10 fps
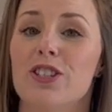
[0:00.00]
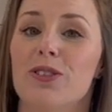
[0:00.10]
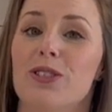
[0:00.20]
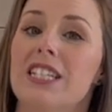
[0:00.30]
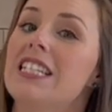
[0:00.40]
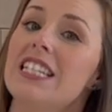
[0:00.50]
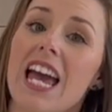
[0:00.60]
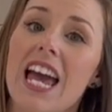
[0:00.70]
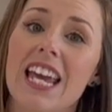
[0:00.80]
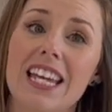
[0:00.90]
So
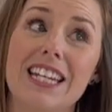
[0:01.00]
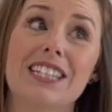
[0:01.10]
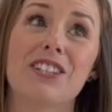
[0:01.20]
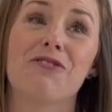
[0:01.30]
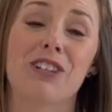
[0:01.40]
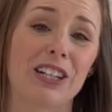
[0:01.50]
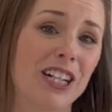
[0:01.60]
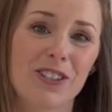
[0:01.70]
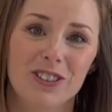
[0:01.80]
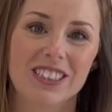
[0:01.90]
today it is a
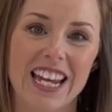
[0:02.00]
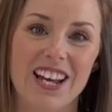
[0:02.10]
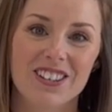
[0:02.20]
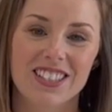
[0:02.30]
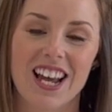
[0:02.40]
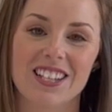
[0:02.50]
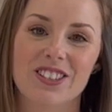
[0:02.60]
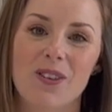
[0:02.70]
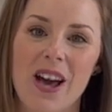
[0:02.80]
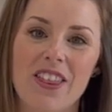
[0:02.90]
very cold day outside,
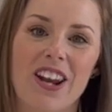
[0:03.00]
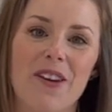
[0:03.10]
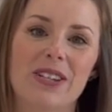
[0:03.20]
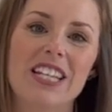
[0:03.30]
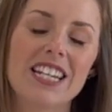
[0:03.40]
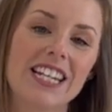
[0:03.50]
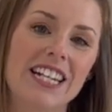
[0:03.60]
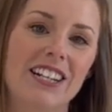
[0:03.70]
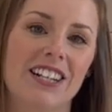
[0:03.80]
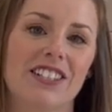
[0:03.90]
so I thought I would get in
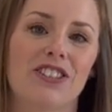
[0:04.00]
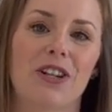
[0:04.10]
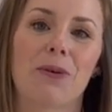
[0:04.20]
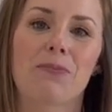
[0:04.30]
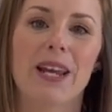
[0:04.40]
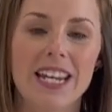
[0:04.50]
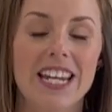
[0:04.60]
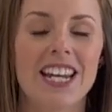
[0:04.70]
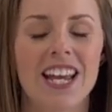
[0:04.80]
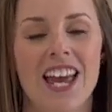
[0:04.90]
here and start
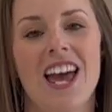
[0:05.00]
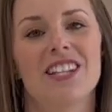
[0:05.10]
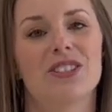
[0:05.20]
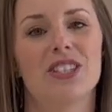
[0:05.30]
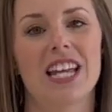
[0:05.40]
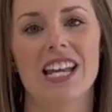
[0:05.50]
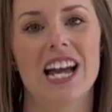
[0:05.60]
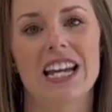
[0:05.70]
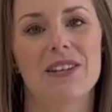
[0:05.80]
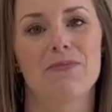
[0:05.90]
baking. So today
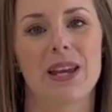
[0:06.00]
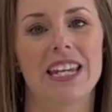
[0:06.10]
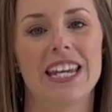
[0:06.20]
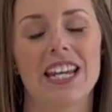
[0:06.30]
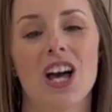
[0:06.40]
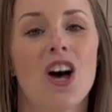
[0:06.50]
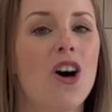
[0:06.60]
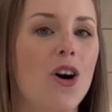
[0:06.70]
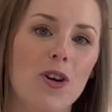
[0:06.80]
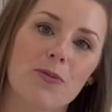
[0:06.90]
I am making
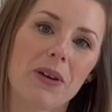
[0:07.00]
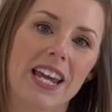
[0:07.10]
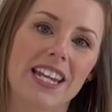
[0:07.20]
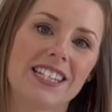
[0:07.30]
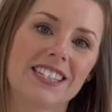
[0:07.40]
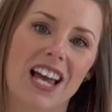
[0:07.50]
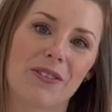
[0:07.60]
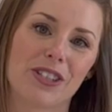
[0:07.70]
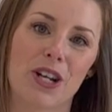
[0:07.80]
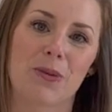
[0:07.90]
homemade
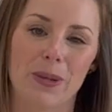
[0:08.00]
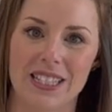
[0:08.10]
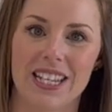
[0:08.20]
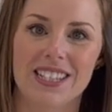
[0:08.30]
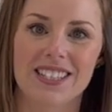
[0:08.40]
sourdough biscuits.